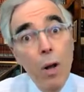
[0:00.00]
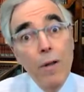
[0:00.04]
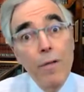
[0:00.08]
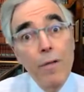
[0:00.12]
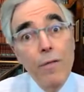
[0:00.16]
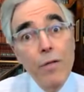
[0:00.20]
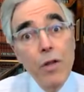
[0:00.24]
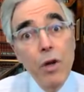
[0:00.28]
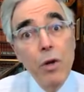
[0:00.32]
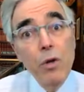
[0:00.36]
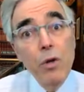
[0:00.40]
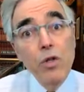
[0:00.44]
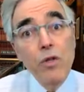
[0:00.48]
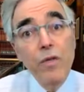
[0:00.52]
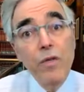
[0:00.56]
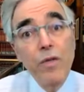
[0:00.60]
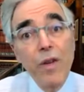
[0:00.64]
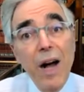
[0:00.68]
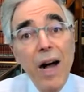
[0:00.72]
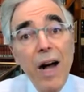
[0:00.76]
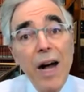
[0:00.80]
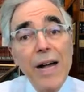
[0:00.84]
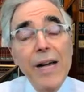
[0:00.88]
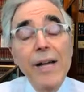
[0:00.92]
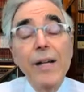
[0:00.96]
all of
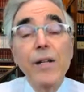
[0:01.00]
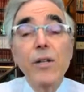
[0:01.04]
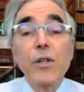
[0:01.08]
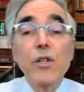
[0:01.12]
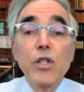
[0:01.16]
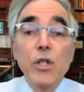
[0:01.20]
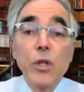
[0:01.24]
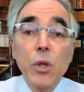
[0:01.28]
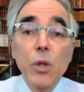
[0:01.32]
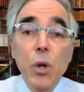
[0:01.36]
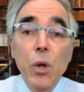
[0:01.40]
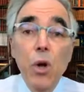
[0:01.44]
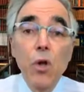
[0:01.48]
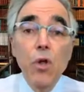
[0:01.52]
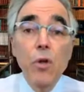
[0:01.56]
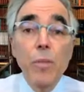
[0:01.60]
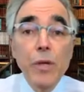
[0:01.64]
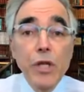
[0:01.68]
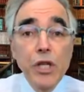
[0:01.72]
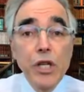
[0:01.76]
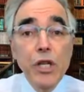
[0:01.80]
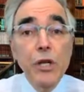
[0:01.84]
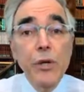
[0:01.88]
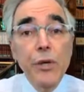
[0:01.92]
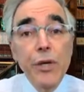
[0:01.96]
those vials and all the
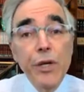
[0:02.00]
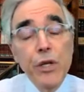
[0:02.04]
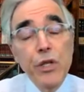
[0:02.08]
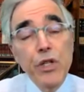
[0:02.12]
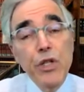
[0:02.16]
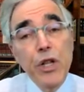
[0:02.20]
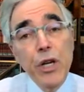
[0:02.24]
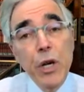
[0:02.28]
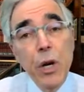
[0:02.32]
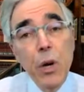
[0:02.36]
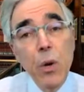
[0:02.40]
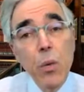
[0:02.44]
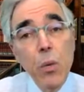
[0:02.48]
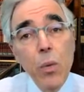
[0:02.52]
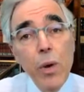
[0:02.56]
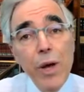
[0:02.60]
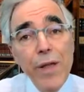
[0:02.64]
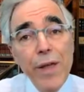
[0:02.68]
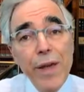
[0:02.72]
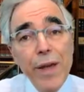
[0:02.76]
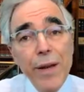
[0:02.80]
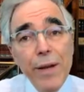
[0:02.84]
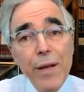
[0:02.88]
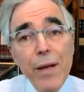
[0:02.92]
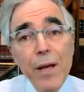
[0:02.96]
materials that go with
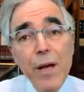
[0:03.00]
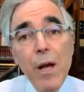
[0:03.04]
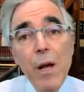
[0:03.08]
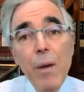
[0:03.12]
it,